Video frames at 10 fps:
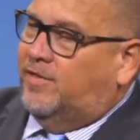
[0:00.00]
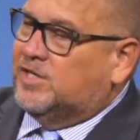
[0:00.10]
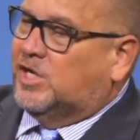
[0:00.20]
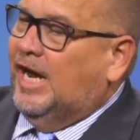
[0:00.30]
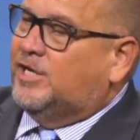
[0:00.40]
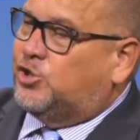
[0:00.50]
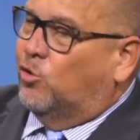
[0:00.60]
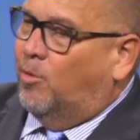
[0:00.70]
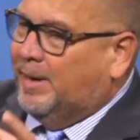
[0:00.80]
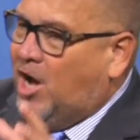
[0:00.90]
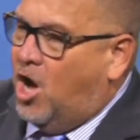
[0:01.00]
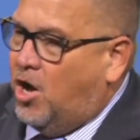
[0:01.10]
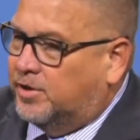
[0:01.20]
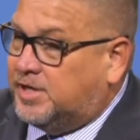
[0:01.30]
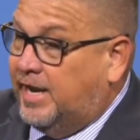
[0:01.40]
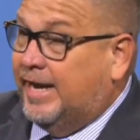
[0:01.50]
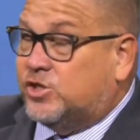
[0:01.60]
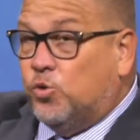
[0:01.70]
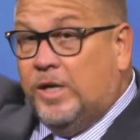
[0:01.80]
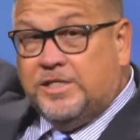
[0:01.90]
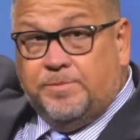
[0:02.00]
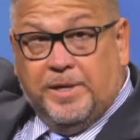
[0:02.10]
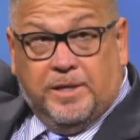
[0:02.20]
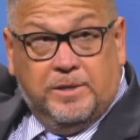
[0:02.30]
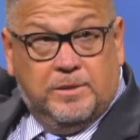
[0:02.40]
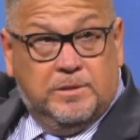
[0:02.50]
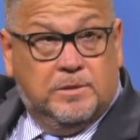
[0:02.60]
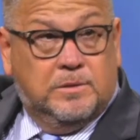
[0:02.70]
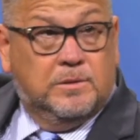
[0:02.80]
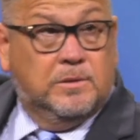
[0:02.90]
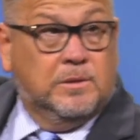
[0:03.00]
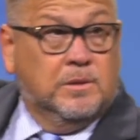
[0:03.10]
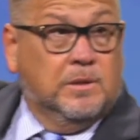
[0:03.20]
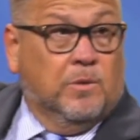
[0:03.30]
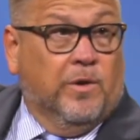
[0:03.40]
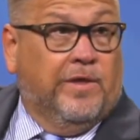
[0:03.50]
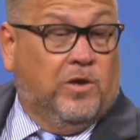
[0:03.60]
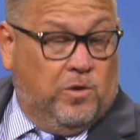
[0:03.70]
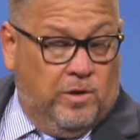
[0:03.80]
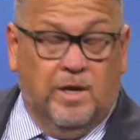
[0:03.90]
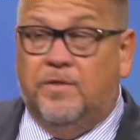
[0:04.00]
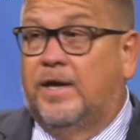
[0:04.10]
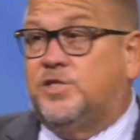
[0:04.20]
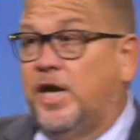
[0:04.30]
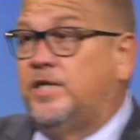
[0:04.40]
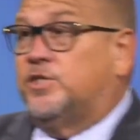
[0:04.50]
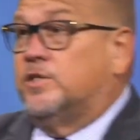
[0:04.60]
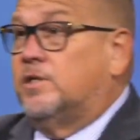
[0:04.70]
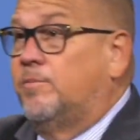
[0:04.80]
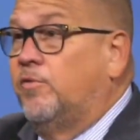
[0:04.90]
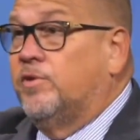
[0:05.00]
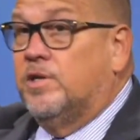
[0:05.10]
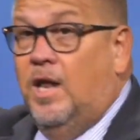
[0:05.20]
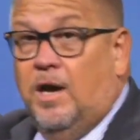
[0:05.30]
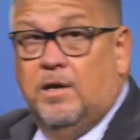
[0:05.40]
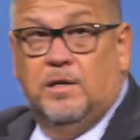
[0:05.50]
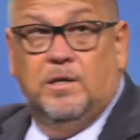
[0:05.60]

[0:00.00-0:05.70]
this glacier will be gone. Today, it's twice as big. What do they do? They change it. They move the clock.